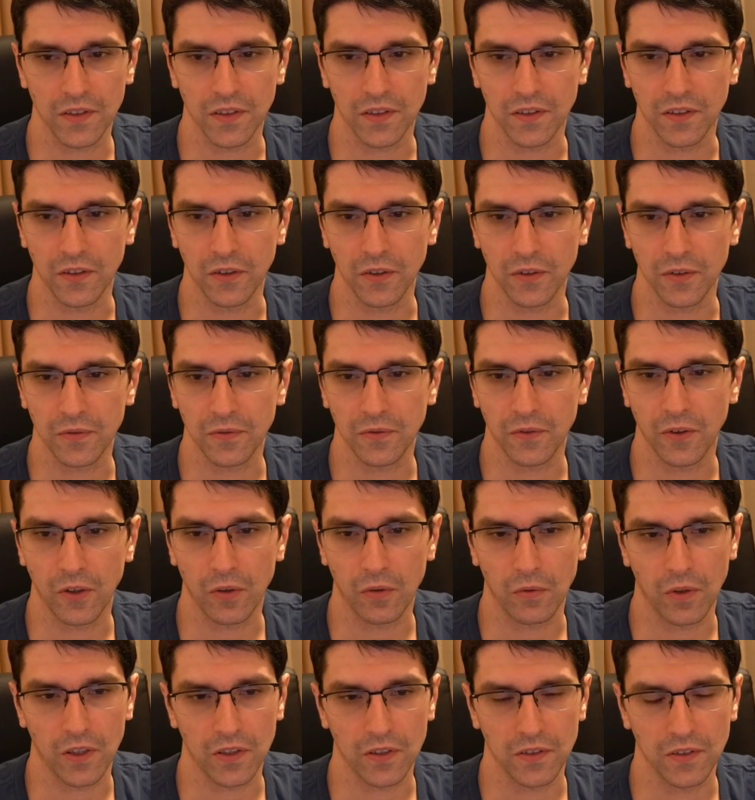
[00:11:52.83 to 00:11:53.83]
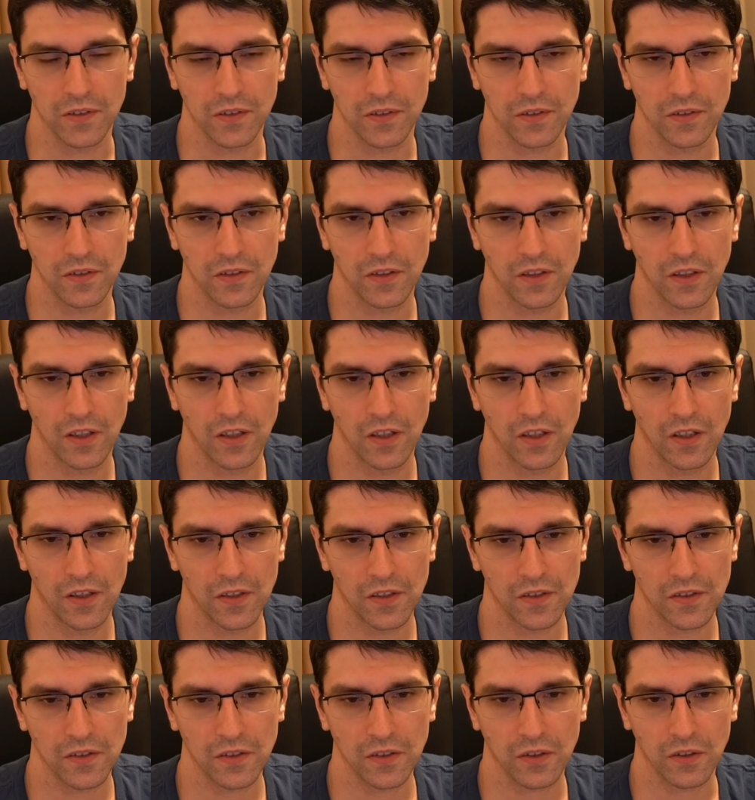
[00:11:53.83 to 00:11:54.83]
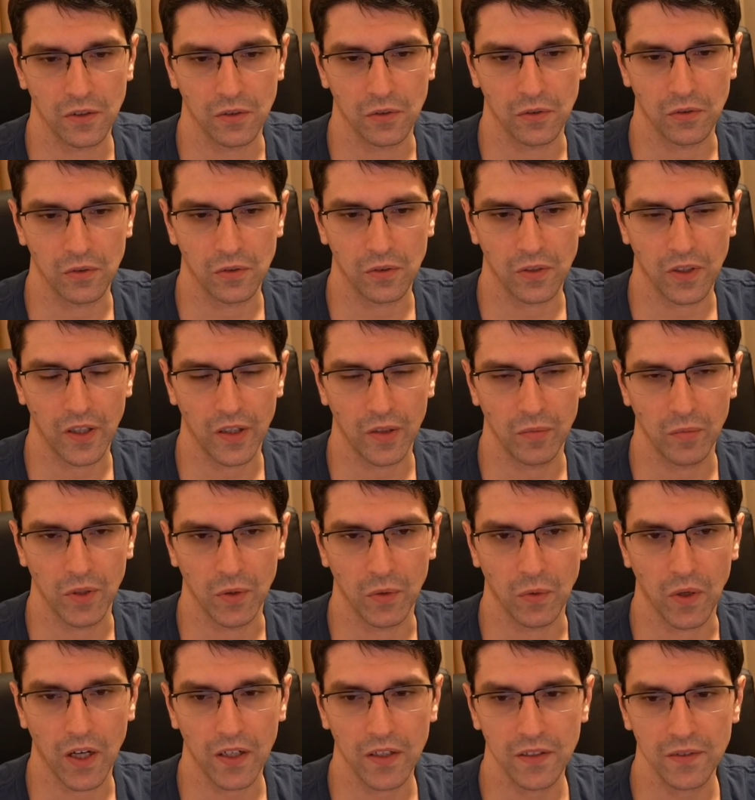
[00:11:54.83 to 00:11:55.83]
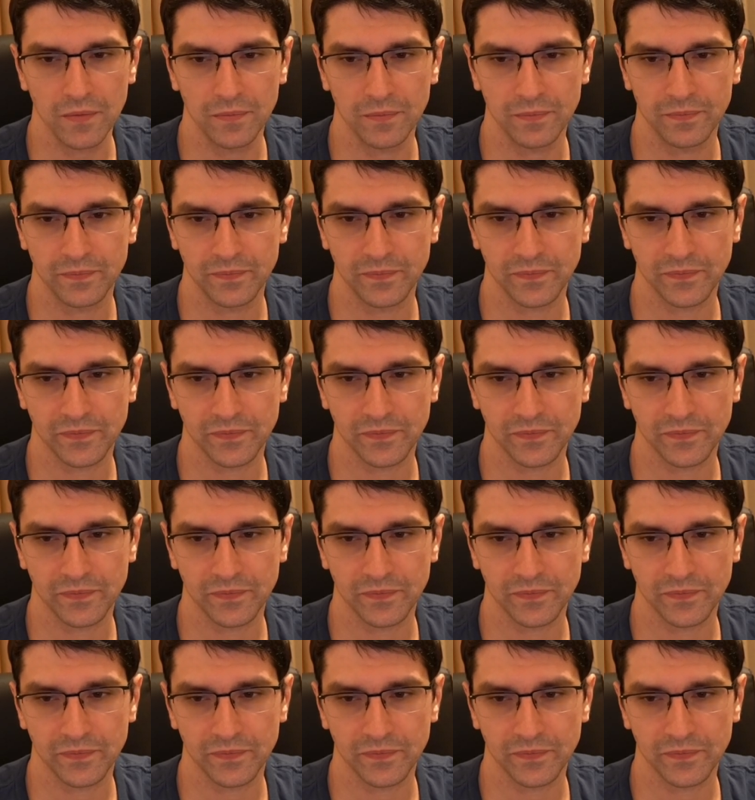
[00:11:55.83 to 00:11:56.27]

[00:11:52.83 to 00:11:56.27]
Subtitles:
it goes forward. So rook a b1,